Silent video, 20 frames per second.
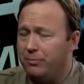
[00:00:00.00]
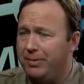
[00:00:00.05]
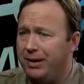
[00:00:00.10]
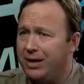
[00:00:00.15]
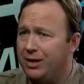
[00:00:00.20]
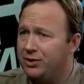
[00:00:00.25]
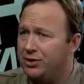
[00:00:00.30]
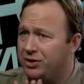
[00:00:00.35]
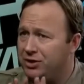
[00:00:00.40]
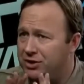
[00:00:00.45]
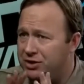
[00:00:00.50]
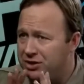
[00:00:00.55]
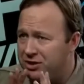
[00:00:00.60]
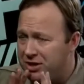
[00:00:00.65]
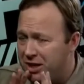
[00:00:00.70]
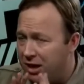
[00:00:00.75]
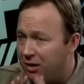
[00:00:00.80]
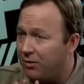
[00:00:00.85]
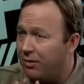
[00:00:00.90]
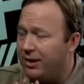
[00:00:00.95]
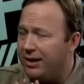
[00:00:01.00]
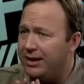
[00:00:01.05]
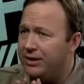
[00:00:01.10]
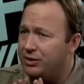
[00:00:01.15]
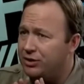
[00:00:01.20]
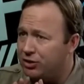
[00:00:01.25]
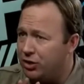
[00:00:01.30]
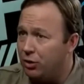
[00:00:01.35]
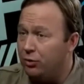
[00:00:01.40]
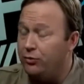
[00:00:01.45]
Because tyranny
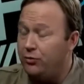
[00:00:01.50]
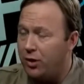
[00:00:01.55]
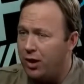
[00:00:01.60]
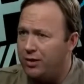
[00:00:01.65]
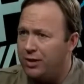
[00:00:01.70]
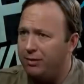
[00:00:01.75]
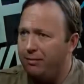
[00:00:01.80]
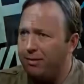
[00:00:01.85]
is so trendy